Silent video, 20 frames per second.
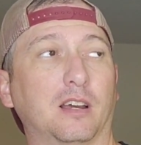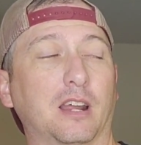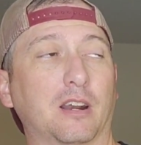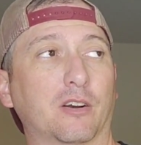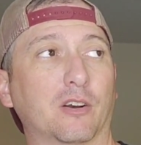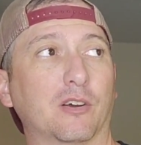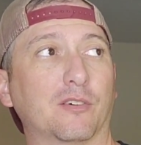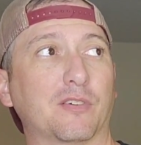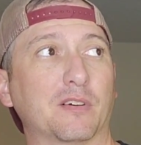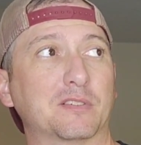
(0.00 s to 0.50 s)
I
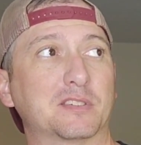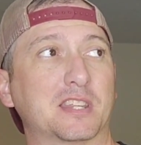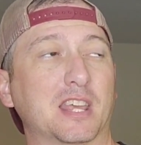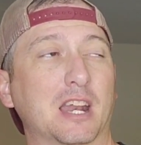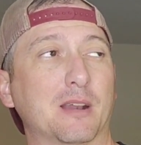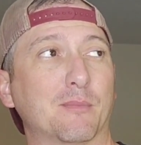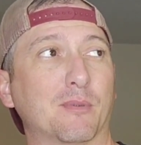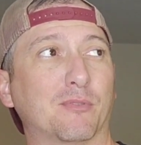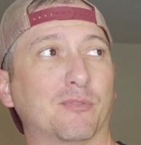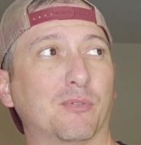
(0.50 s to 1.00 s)
don't know if I've
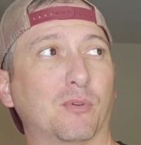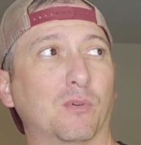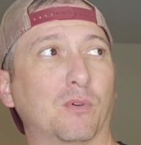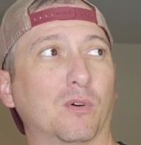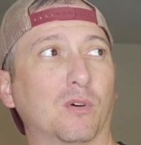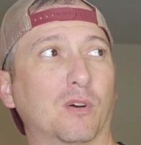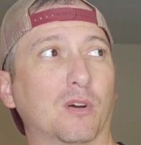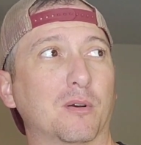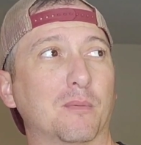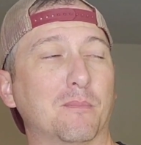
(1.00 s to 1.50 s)
said it
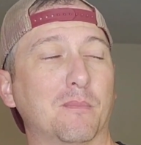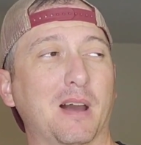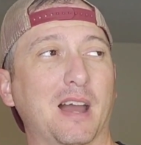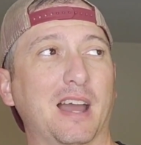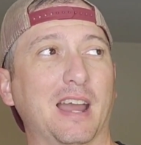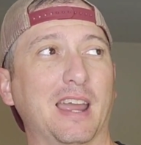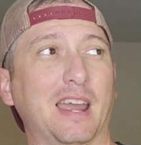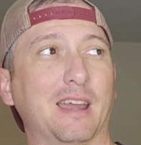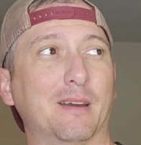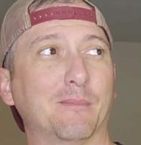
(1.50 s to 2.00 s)
before,
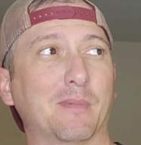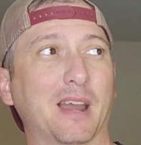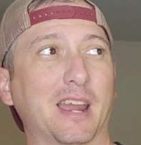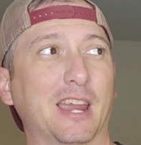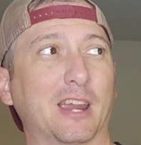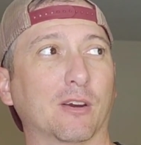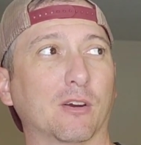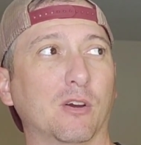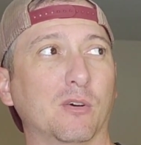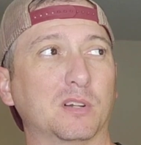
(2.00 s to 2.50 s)
my
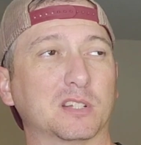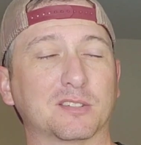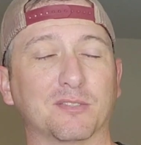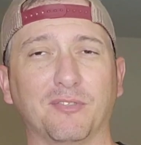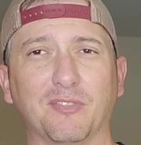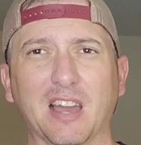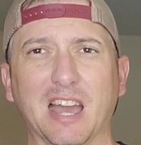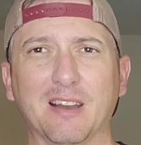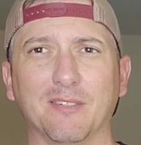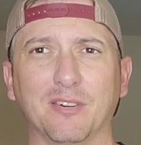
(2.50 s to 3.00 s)
arrow is
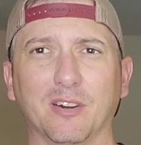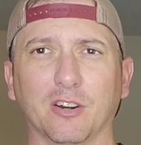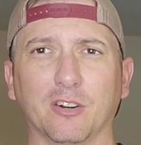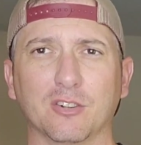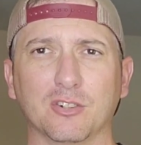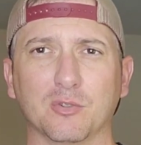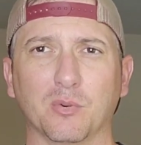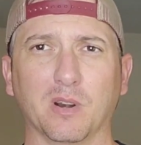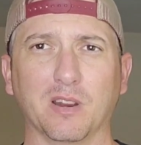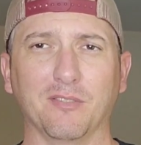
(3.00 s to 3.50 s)

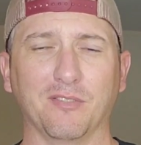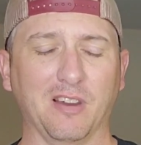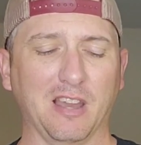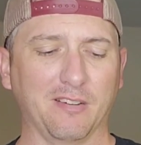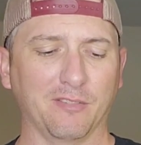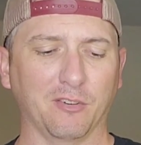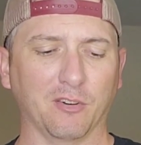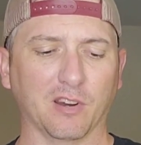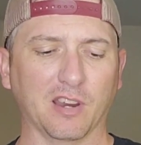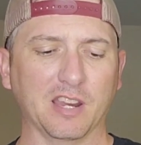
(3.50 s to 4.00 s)

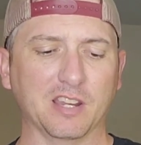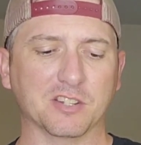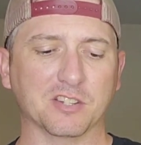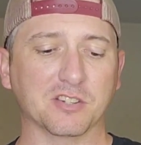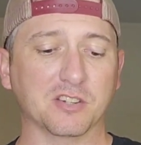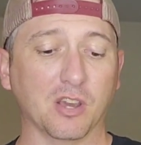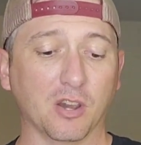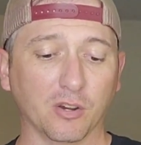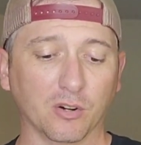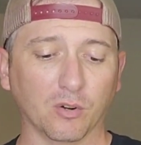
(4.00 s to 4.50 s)
525 grains
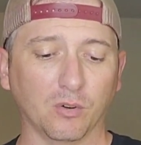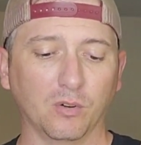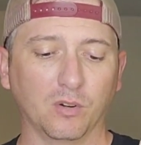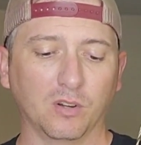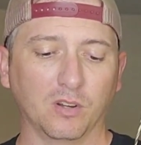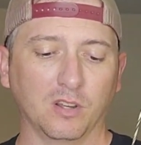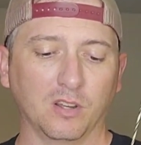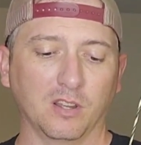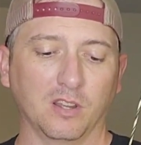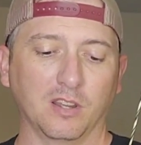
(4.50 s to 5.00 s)
total,
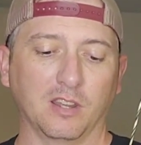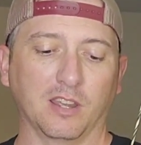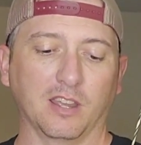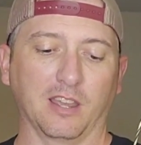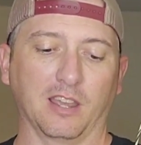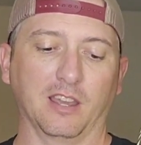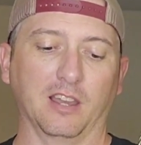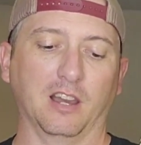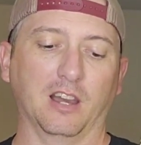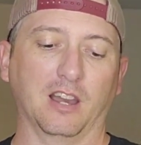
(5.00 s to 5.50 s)

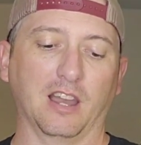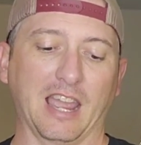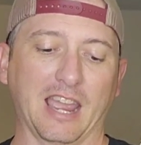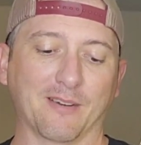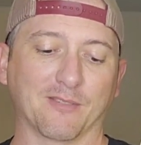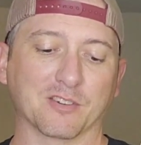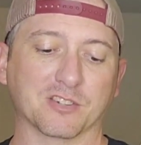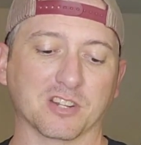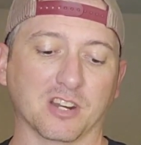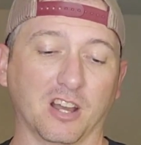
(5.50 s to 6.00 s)

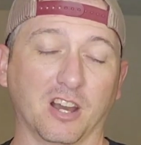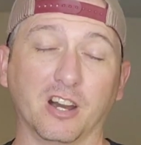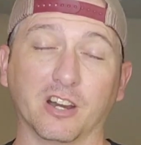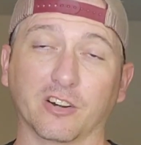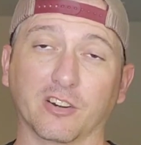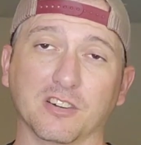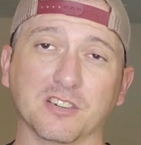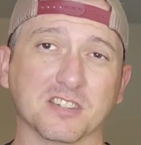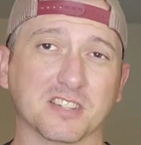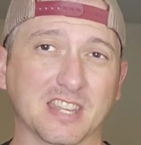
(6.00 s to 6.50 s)
averaging
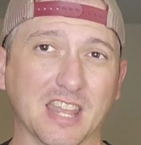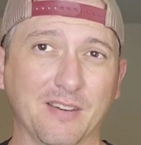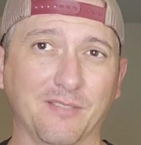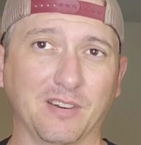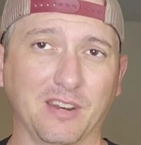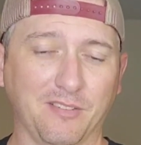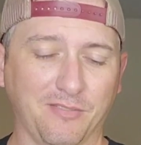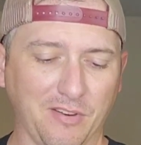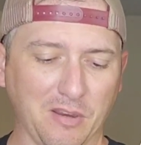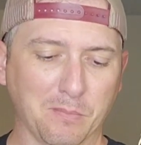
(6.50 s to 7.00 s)

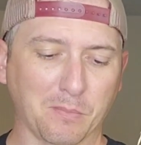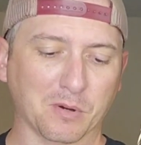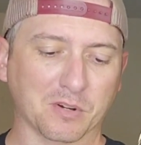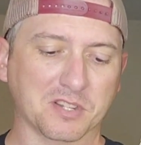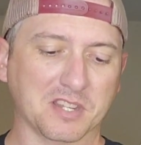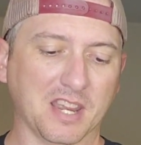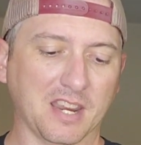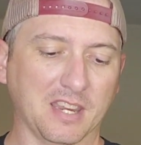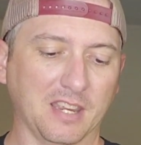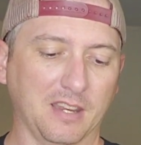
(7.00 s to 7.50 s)
170 feet per
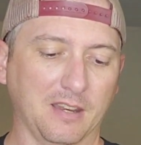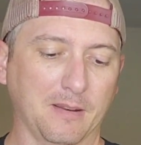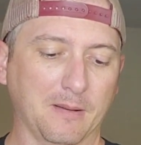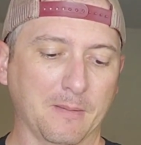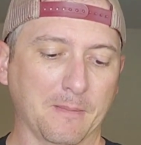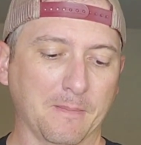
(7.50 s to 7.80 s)
second,